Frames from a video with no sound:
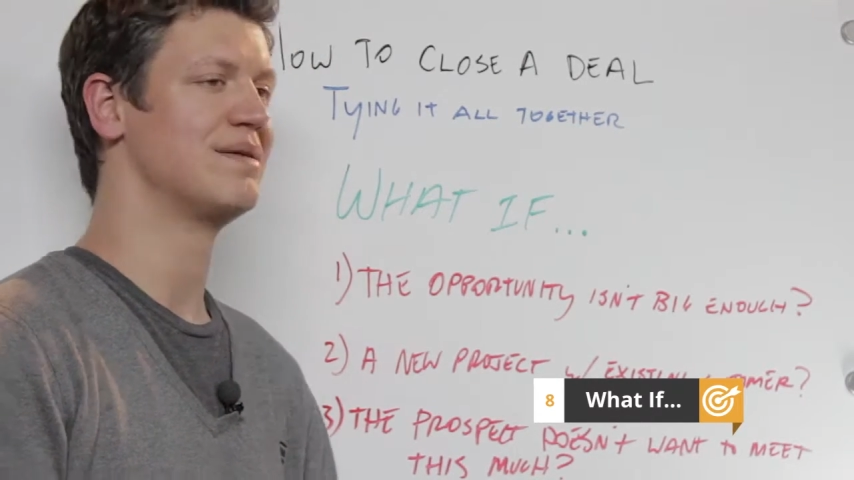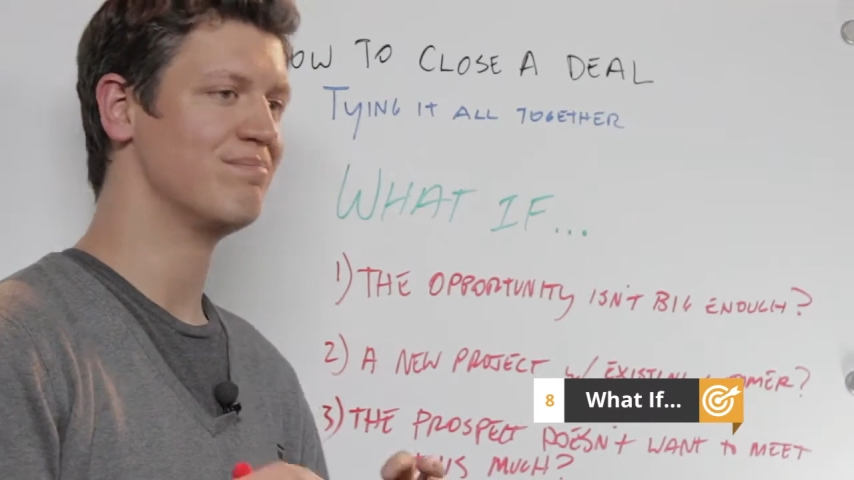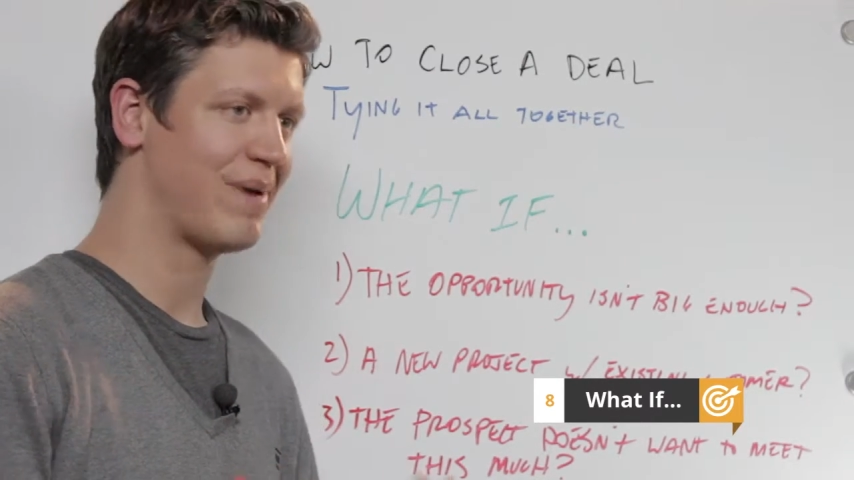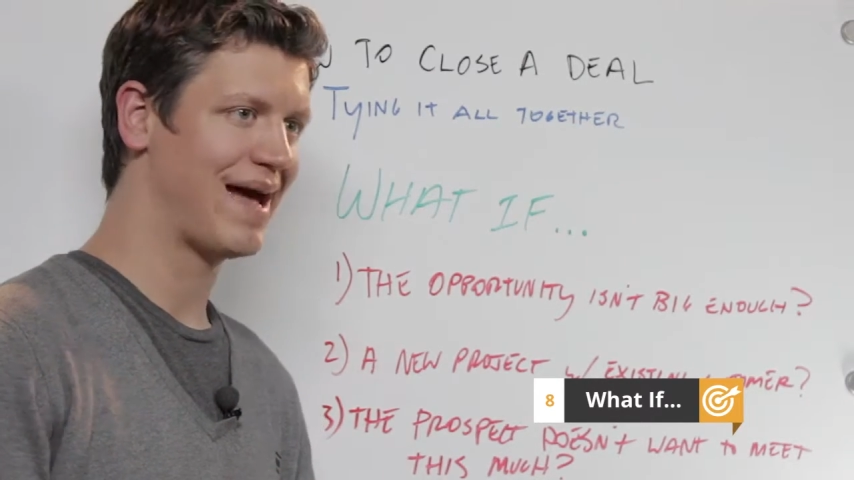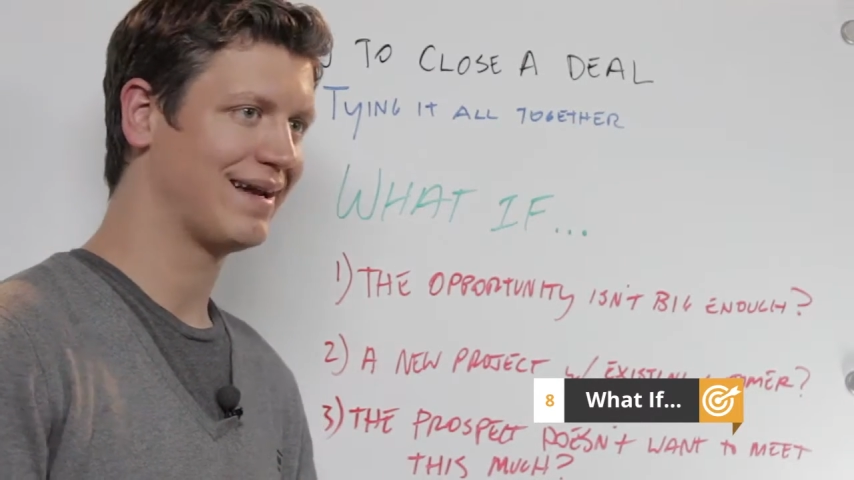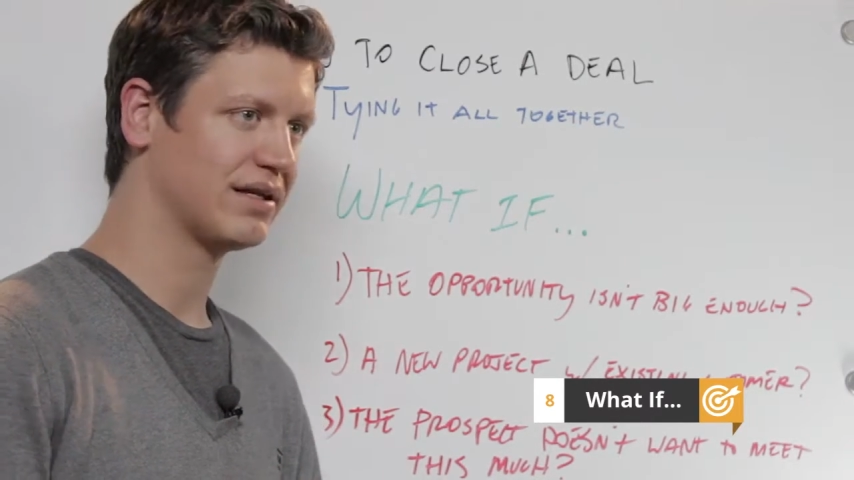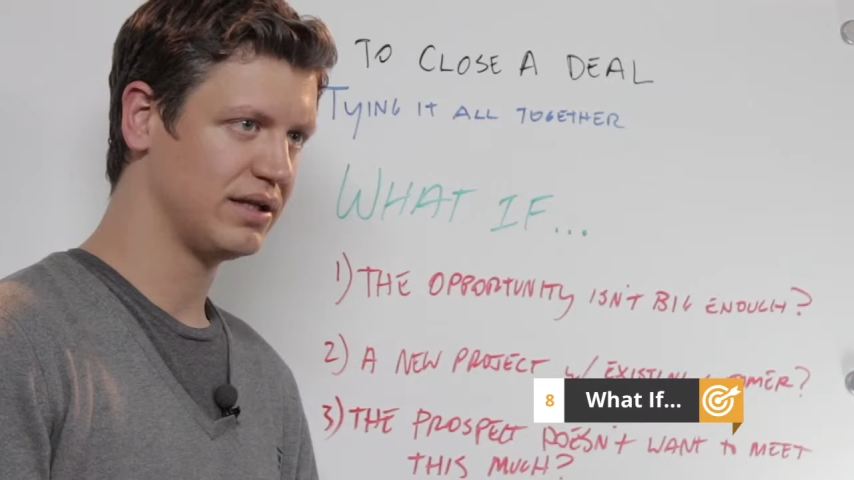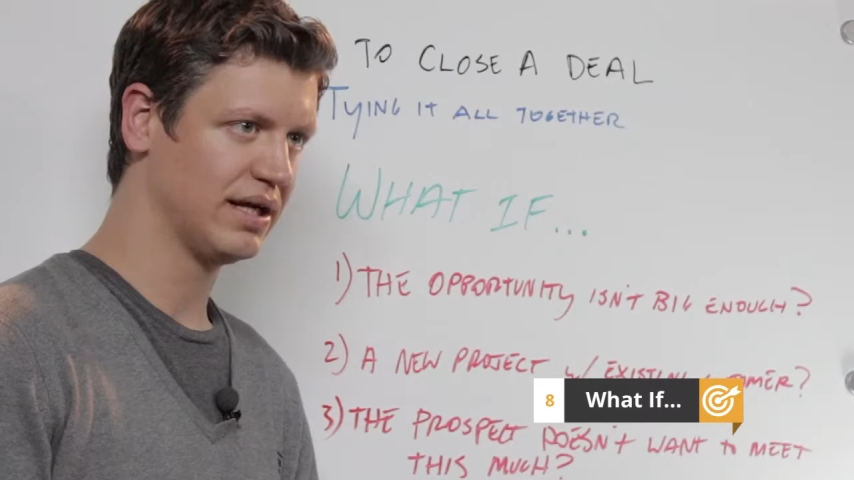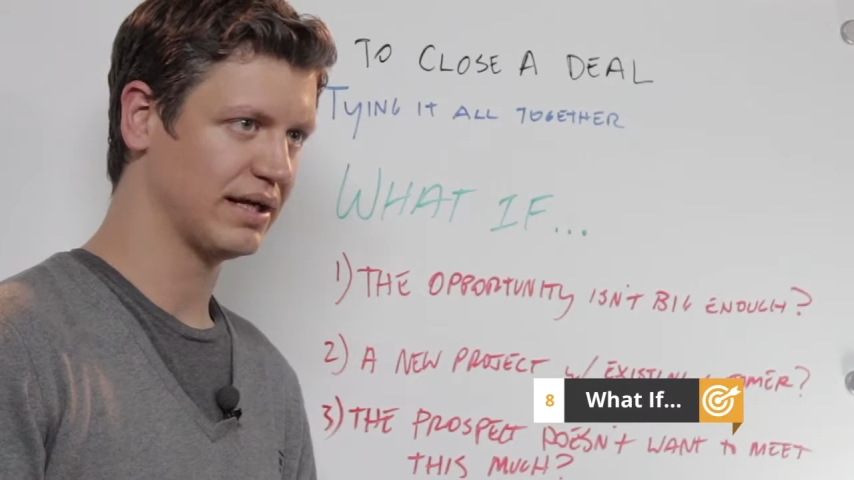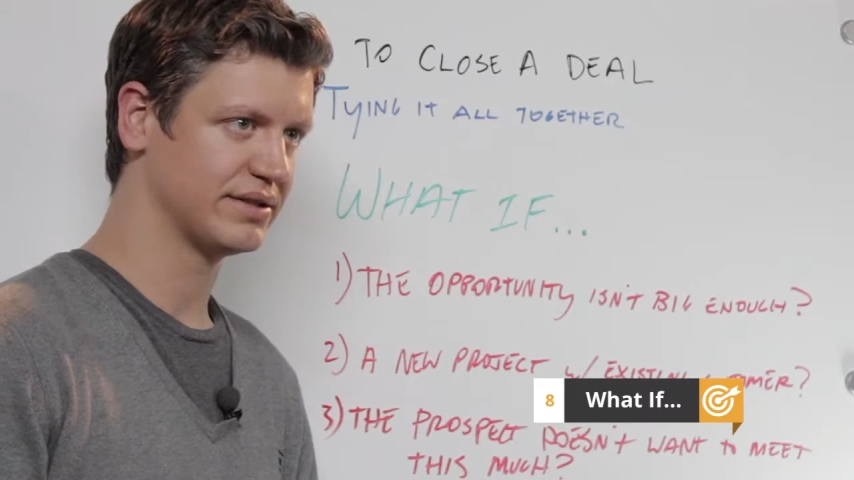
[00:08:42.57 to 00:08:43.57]
and bad
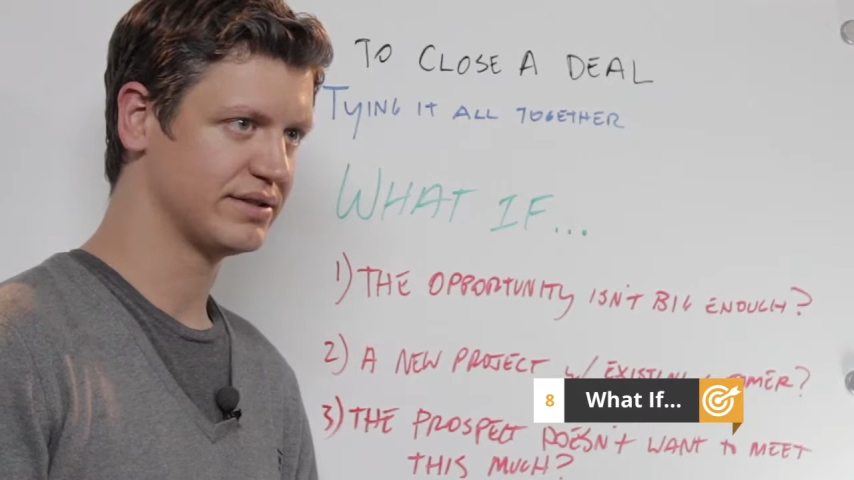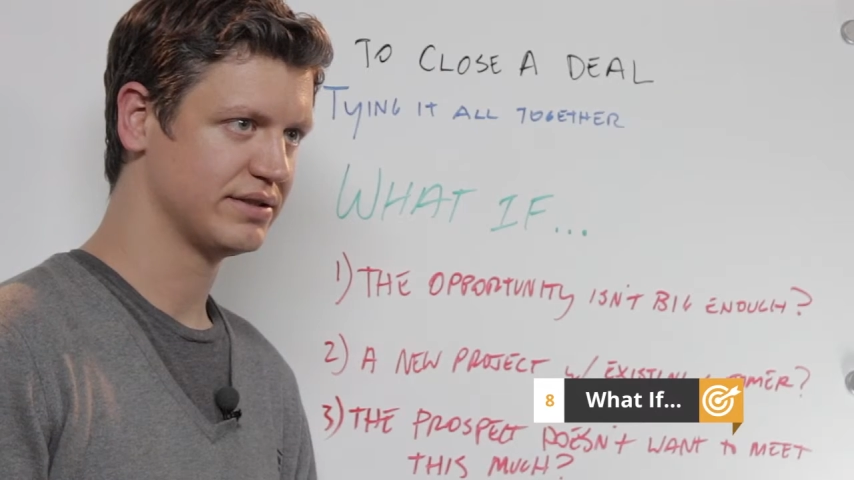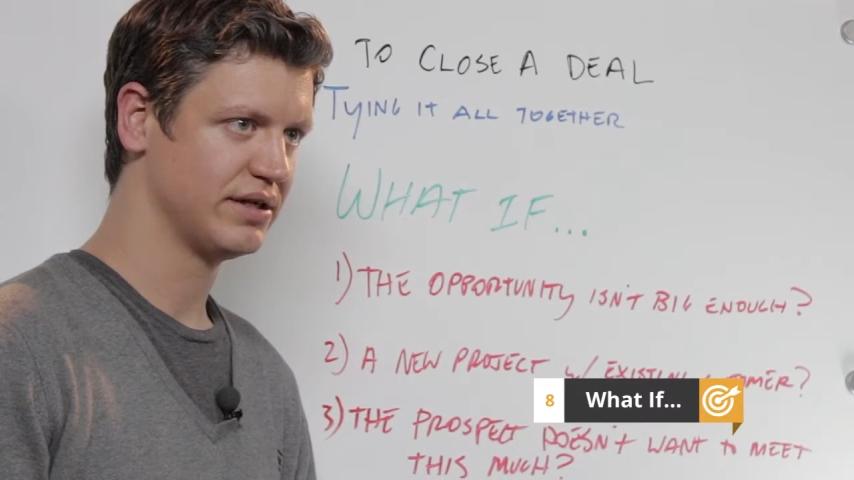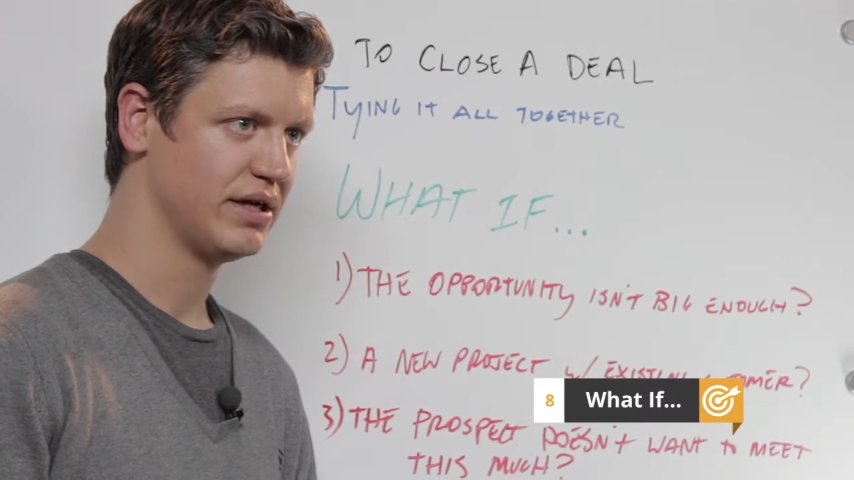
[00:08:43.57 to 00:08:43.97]
clients.